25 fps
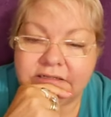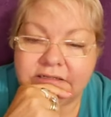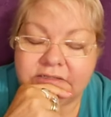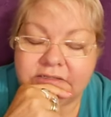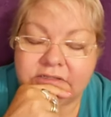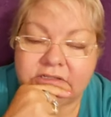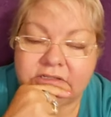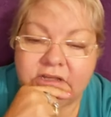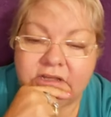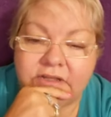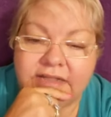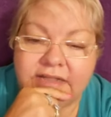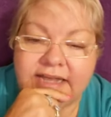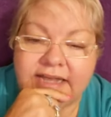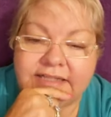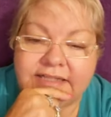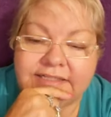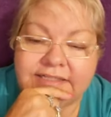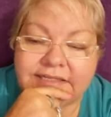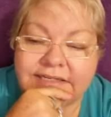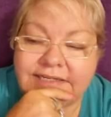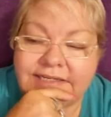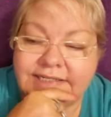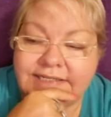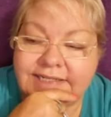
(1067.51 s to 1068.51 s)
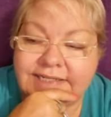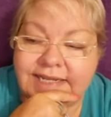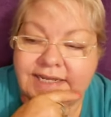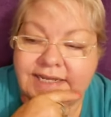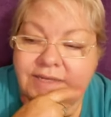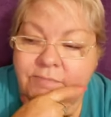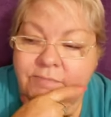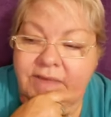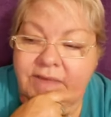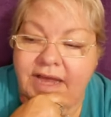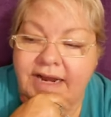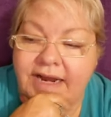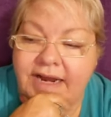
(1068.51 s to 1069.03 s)
So that's going to take
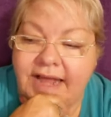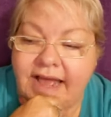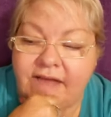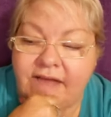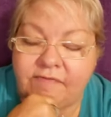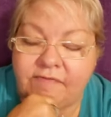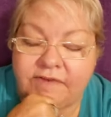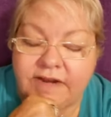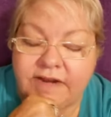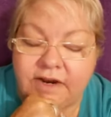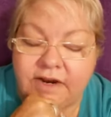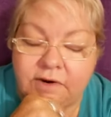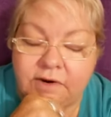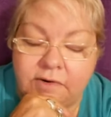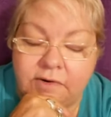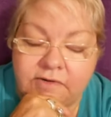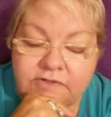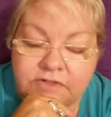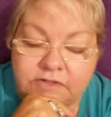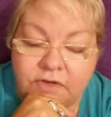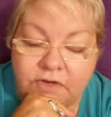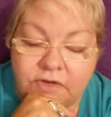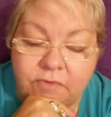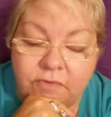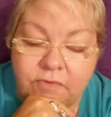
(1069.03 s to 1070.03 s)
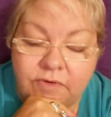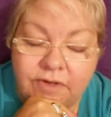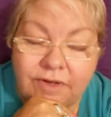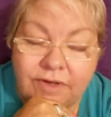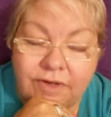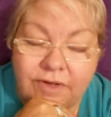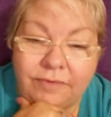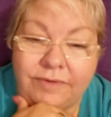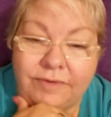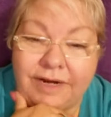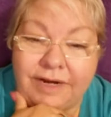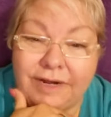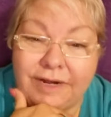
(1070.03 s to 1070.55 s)
about a half an hour or so.
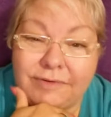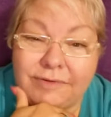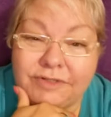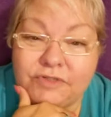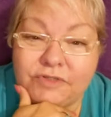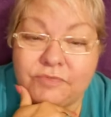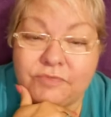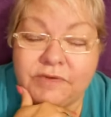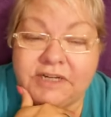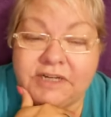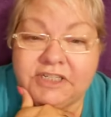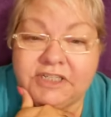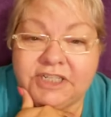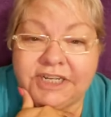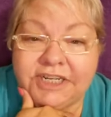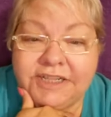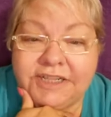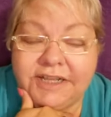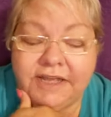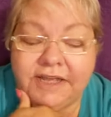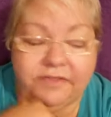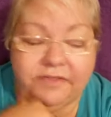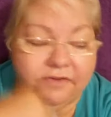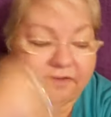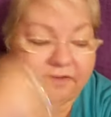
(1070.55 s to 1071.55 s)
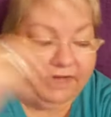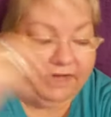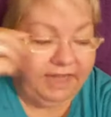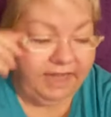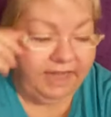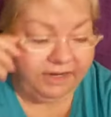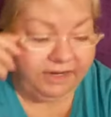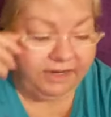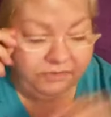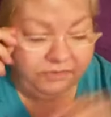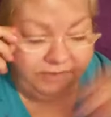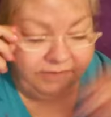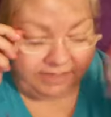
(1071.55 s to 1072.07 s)
When I was rushing the other day,
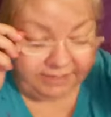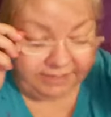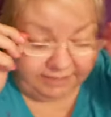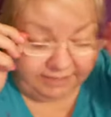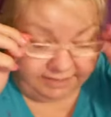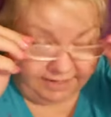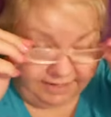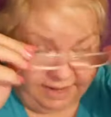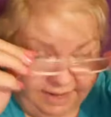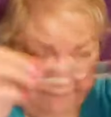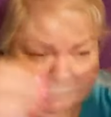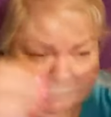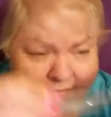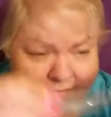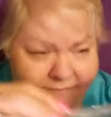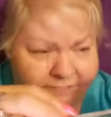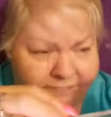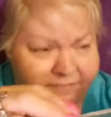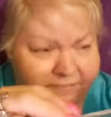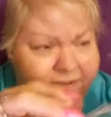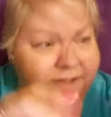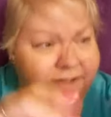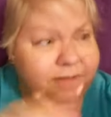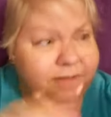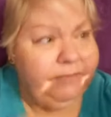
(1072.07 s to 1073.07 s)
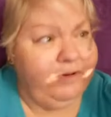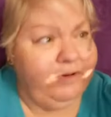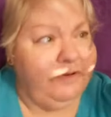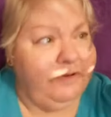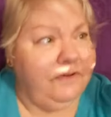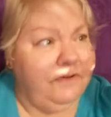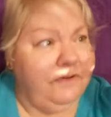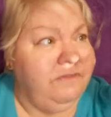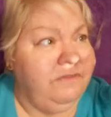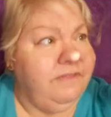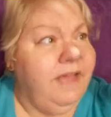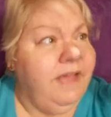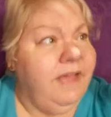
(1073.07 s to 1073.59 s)
I knew I didn't have enough time to
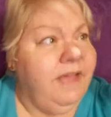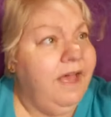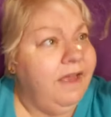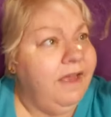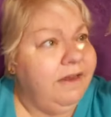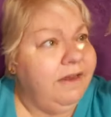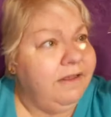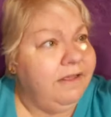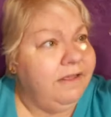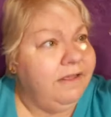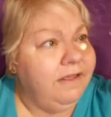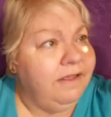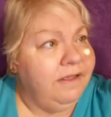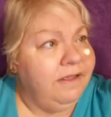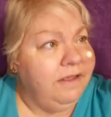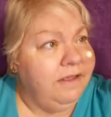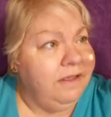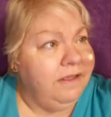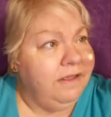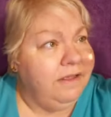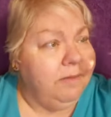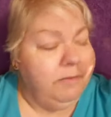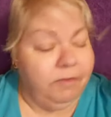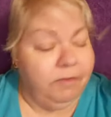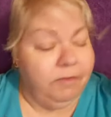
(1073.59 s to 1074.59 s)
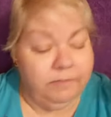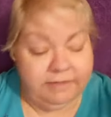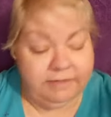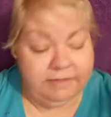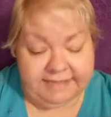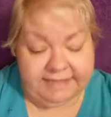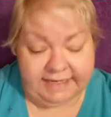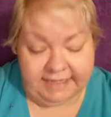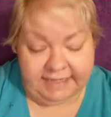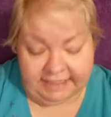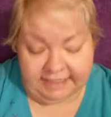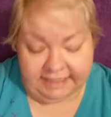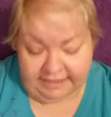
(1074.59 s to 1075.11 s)
do that. But once
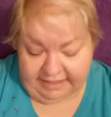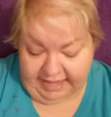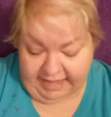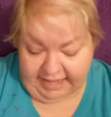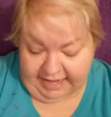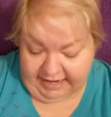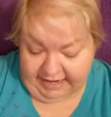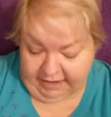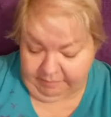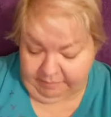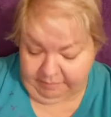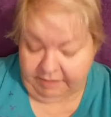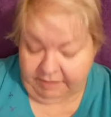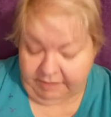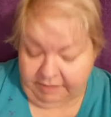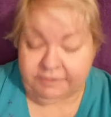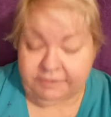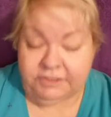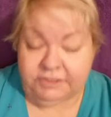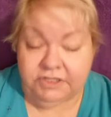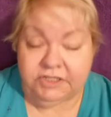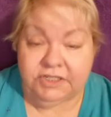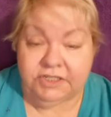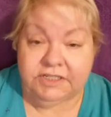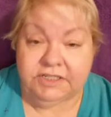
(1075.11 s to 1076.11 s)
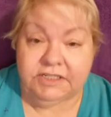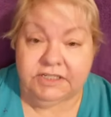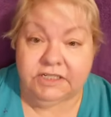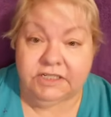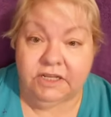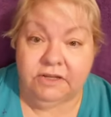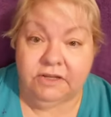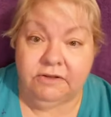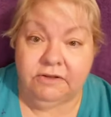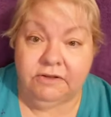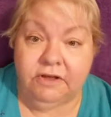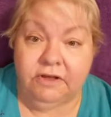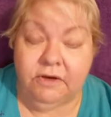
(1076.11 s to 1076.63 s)
I get that, I'll be able to just
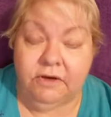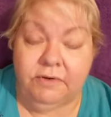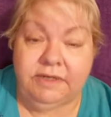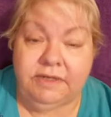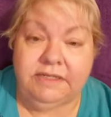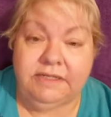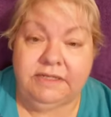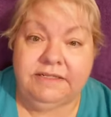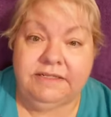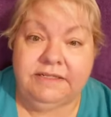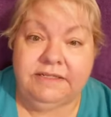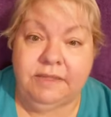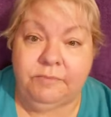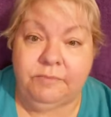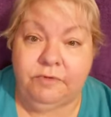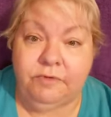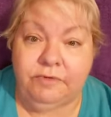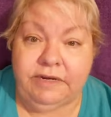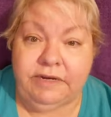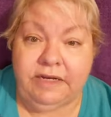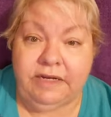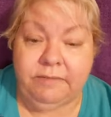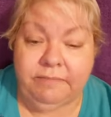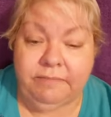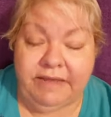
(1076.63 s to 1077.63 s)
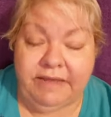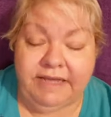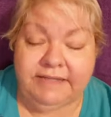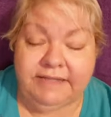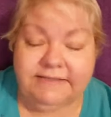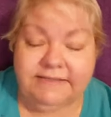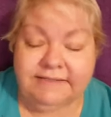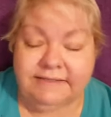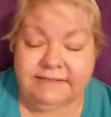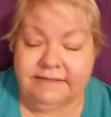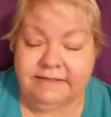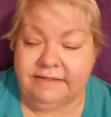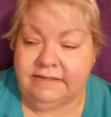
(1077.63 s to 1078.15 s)
go into the Marine
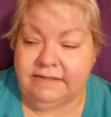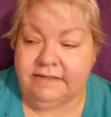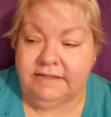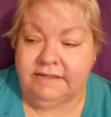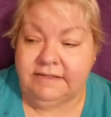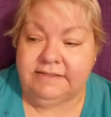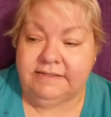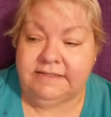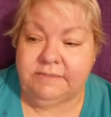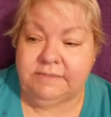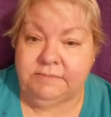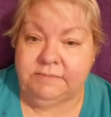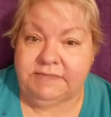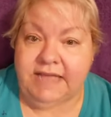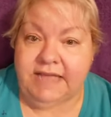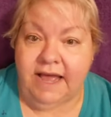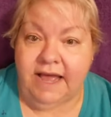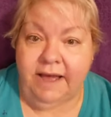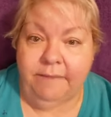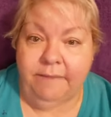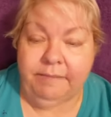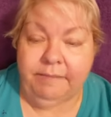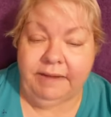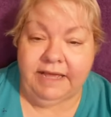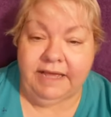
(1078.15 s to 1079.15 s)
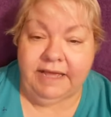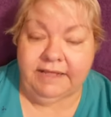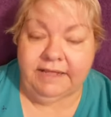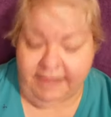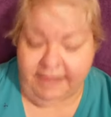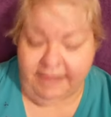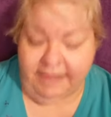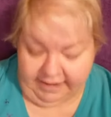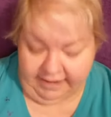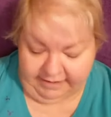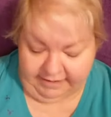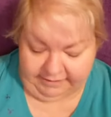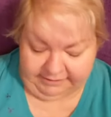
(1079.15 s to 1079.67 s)
base, zip zap like
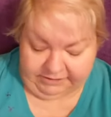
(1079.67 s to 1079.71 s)
that.